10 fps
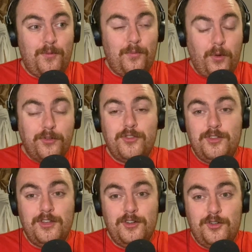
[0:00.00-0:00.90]

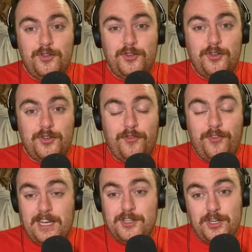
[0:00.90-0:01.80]
want to
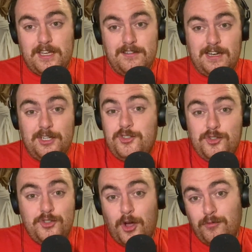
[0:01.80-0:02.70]
finish it. I just
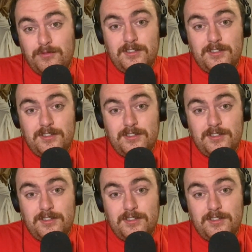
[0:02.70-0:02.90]
don't.